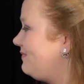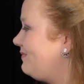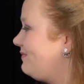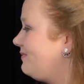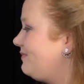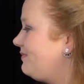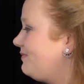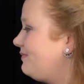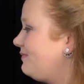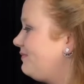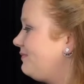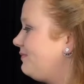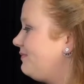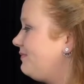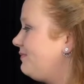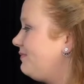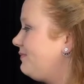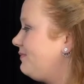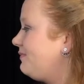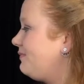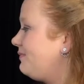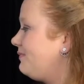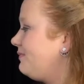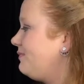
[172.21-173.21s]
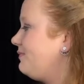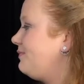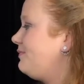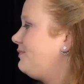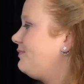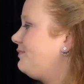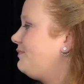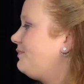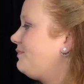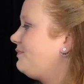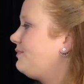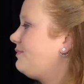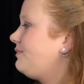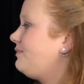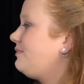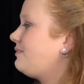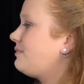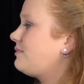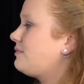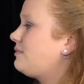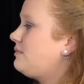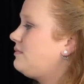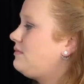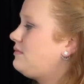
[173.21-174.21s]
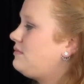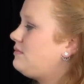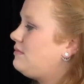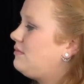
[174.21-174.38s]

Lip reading: Nothing is said.